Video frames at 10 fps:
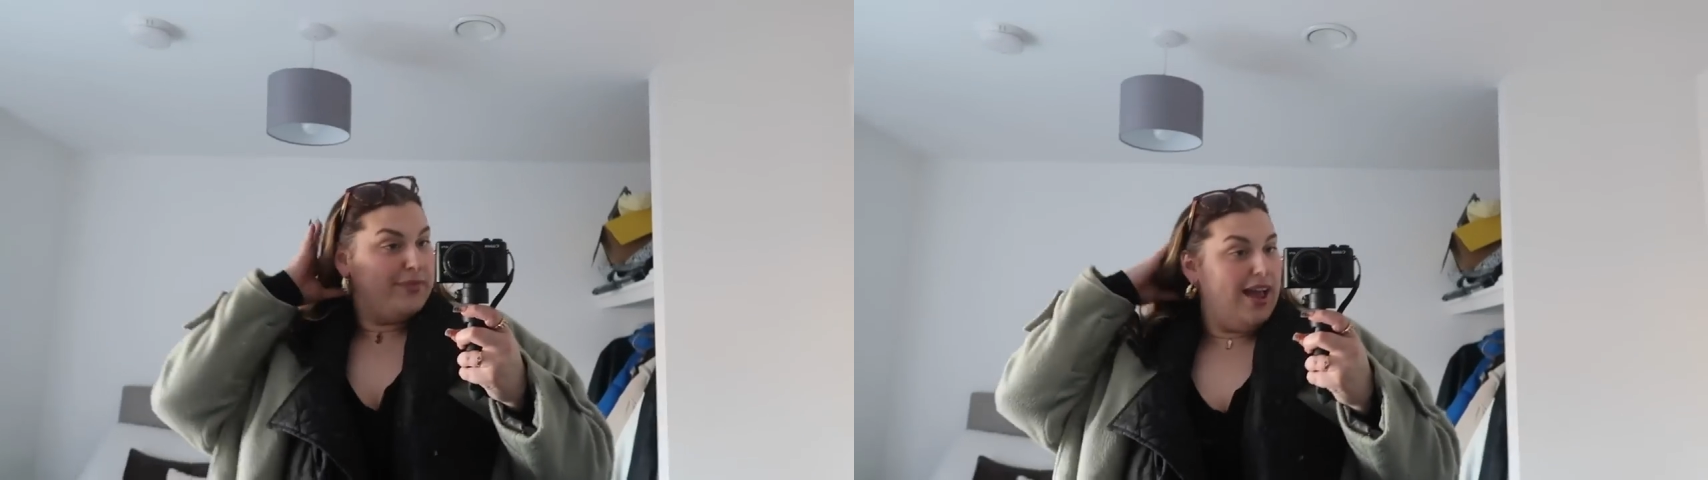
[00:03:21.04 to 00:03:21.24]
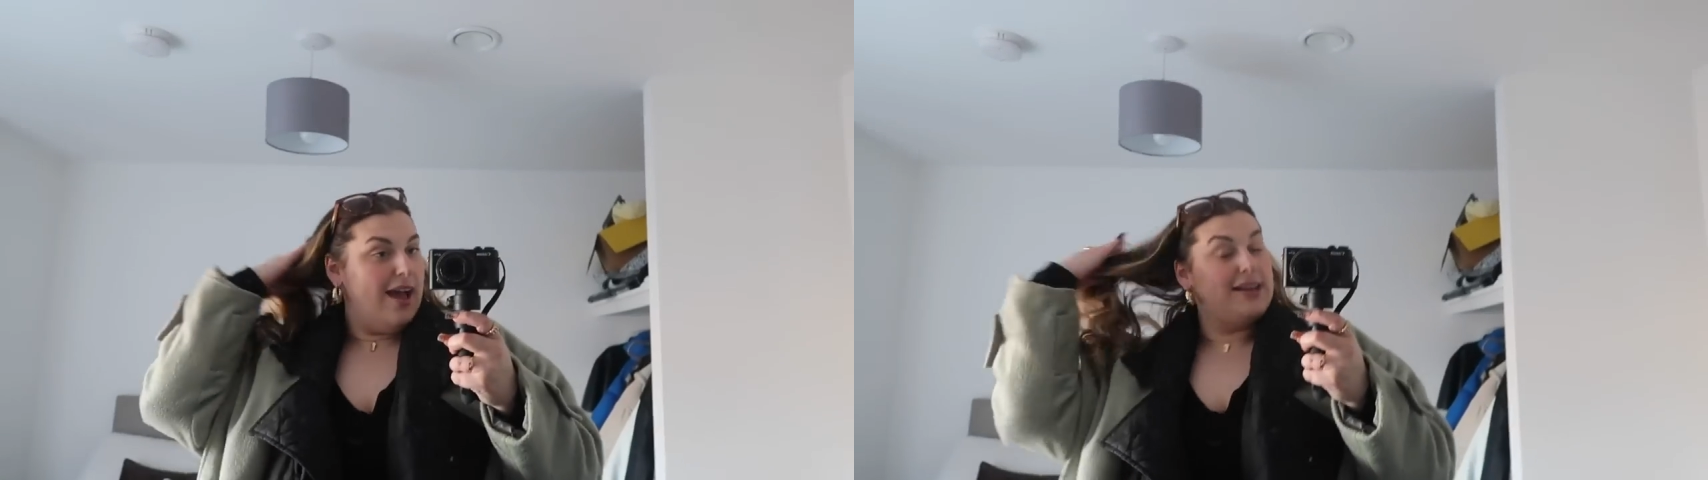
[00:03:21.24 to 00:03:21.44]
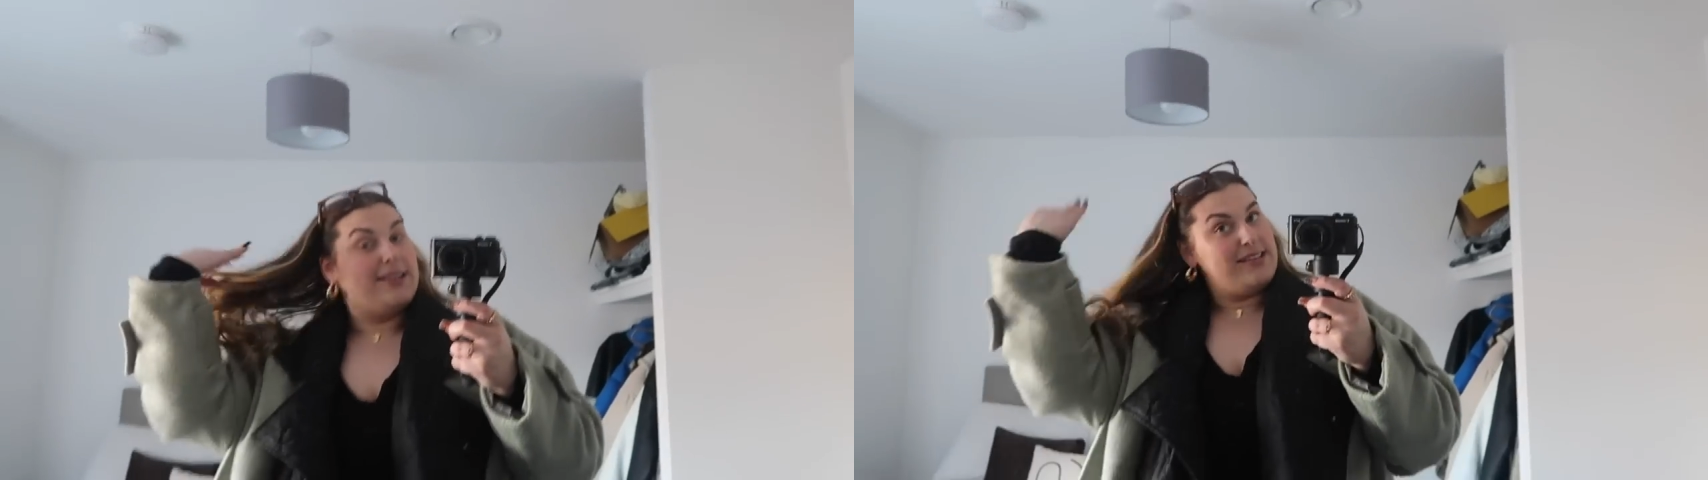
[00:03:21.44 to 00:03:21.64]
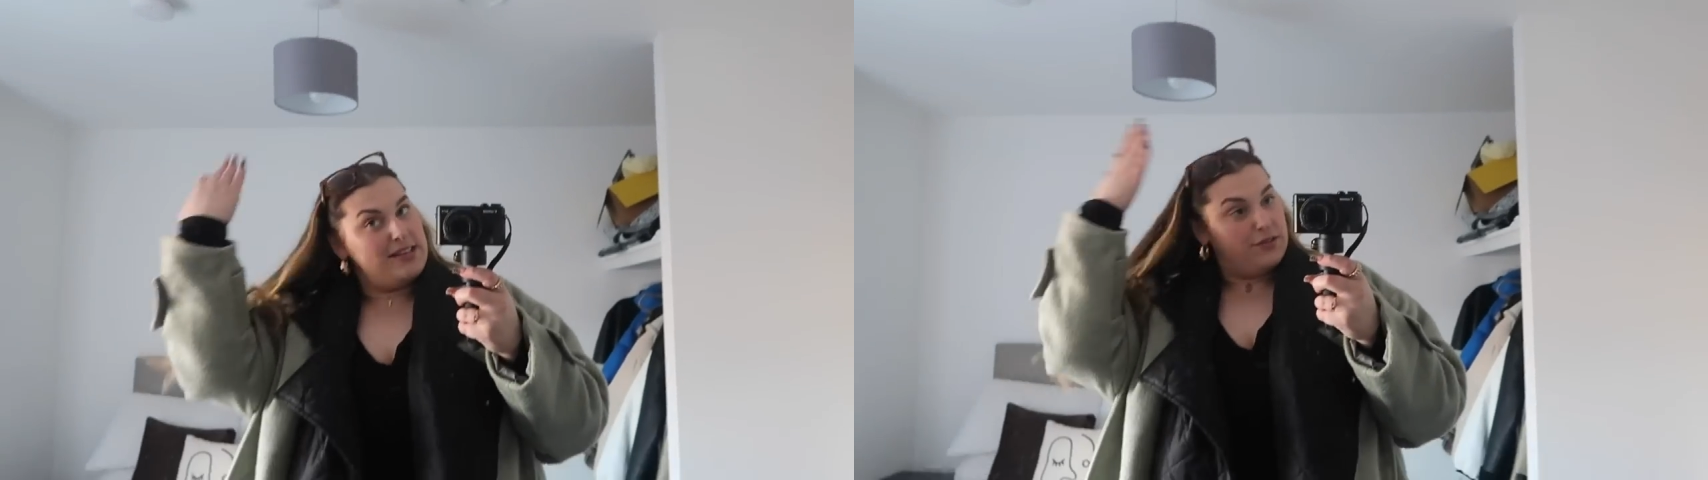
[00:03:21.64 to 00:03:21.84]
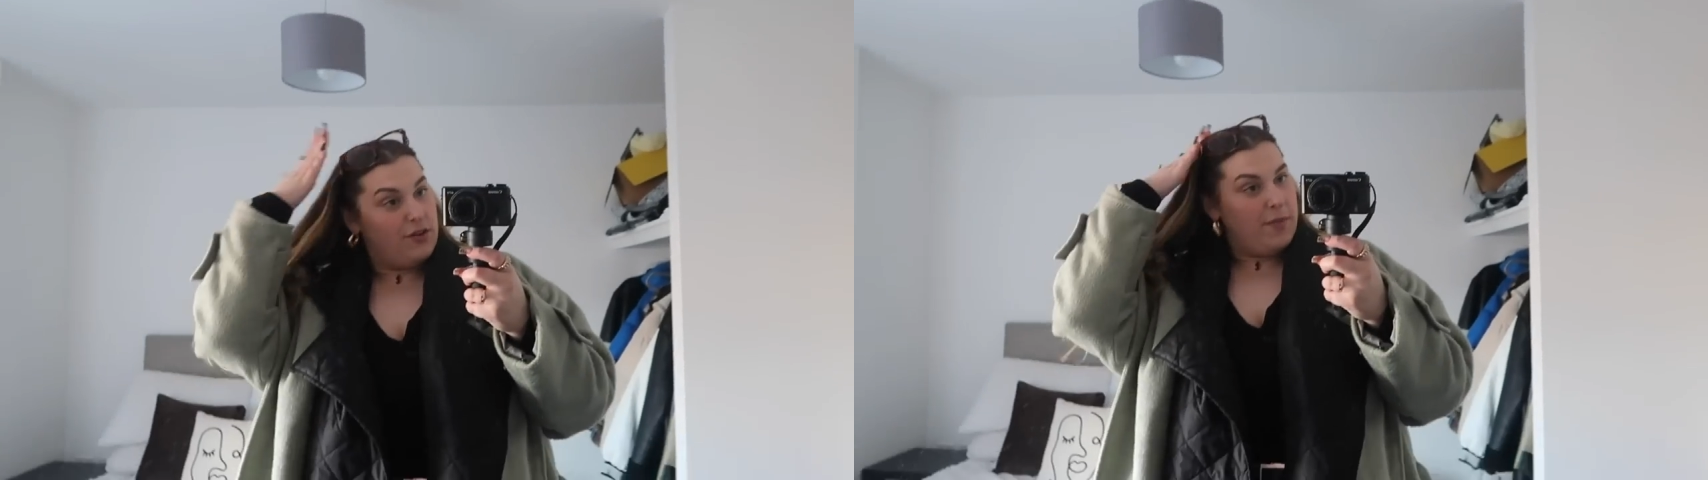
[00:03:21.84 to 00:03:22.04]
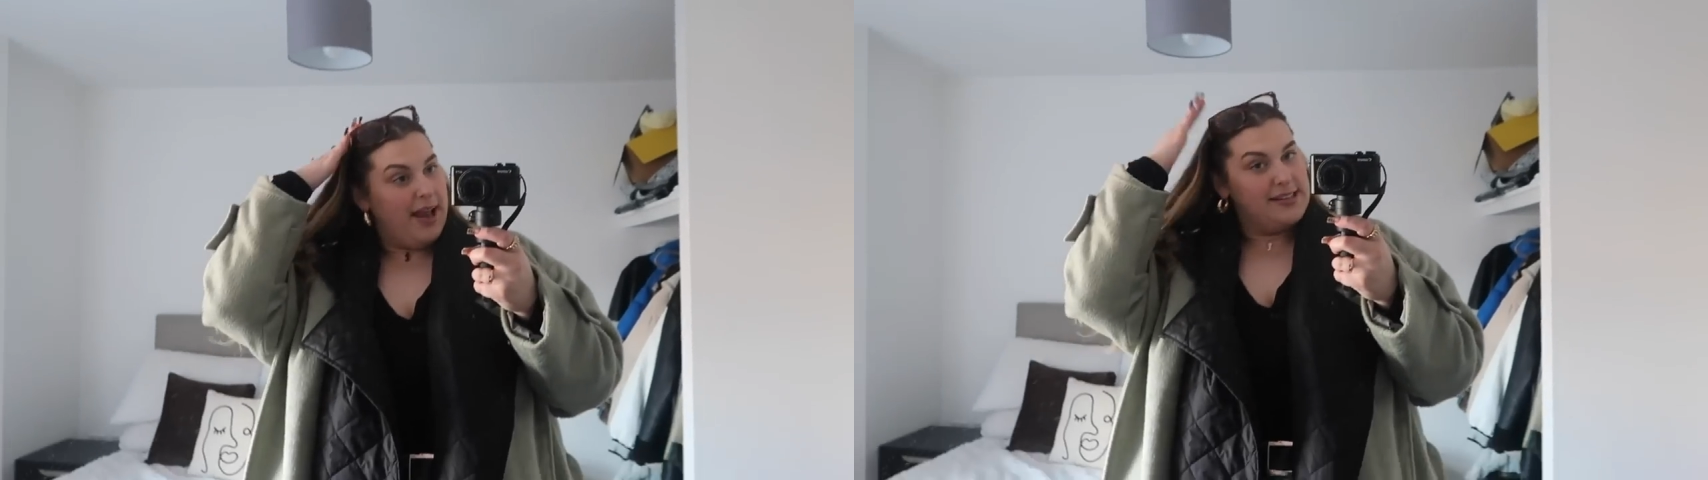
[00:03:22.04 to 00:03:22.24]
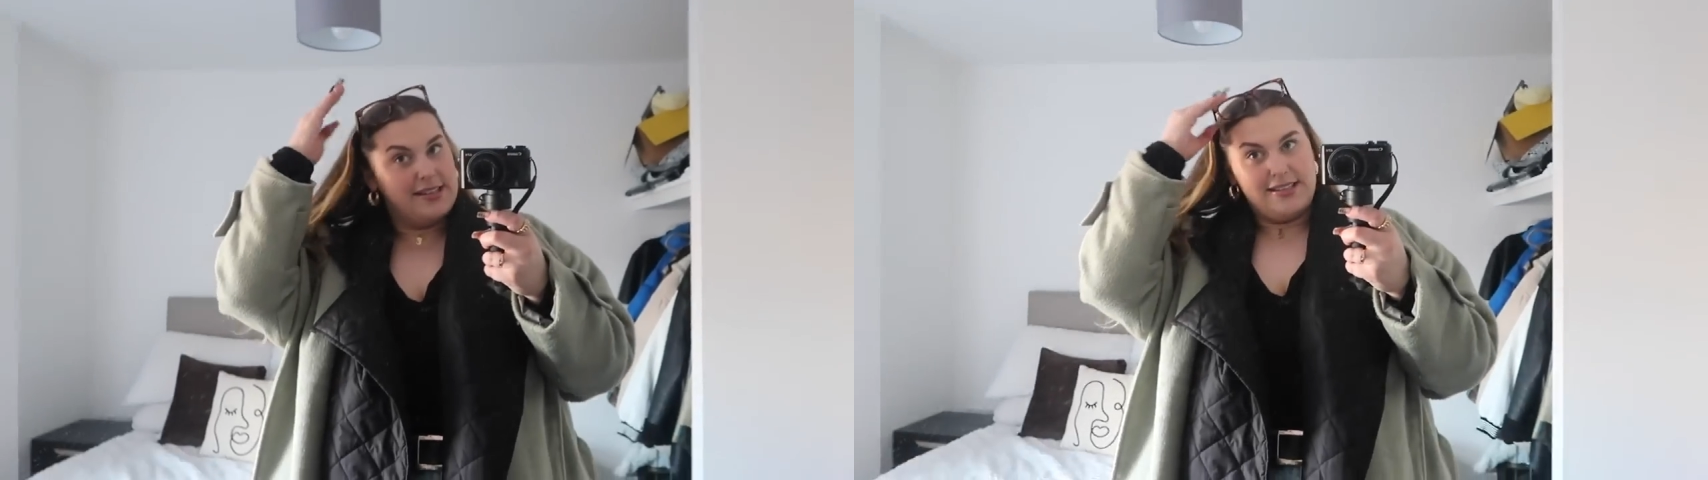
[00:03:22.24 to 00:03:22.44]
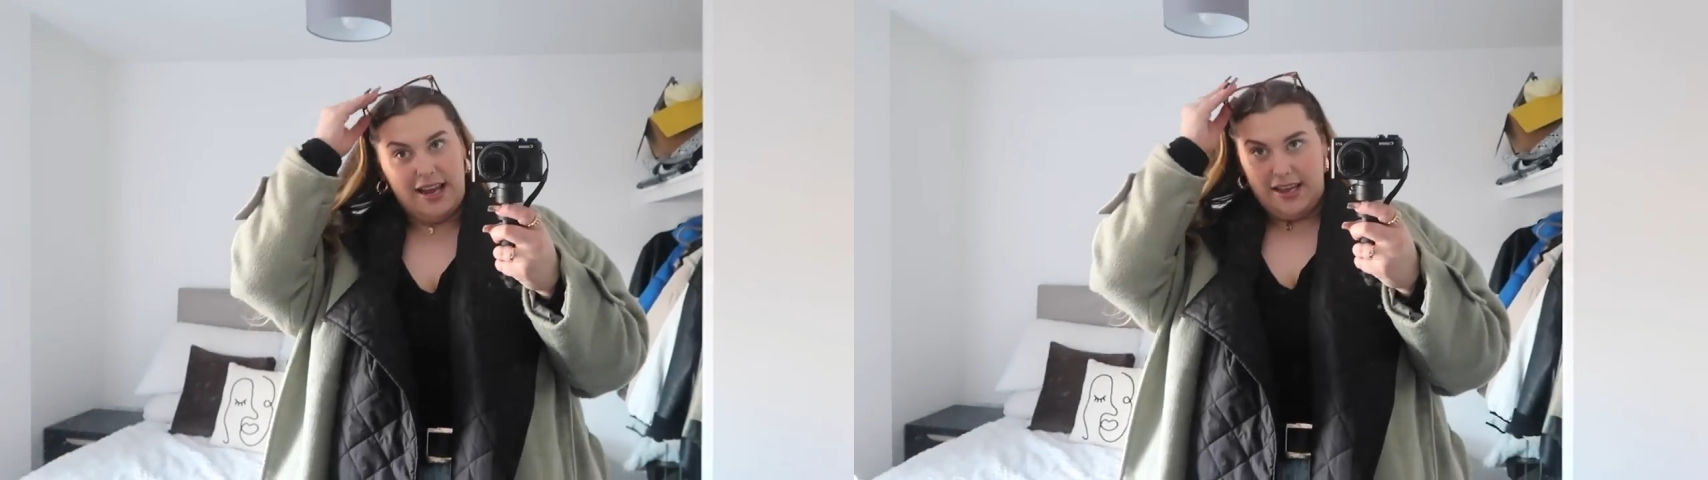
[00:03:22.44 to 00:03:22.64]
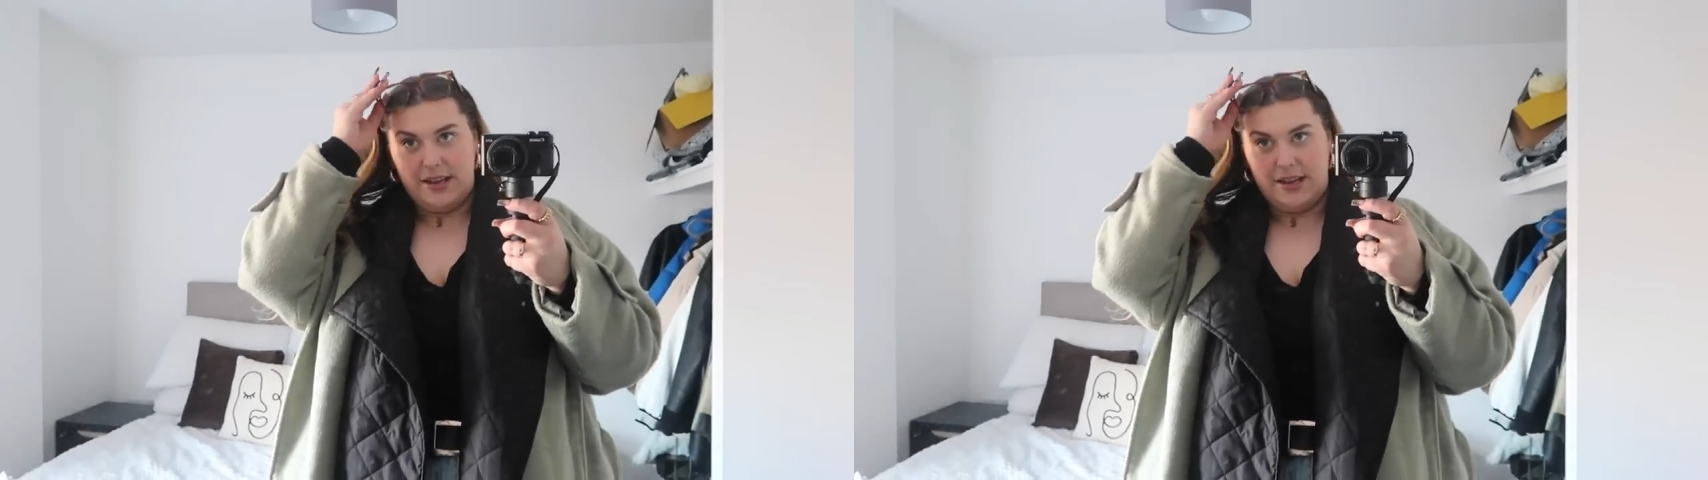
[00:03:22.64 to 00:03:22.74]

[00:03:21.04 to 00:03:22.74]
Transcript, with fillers: Yeah, glasses are from Ace and Tate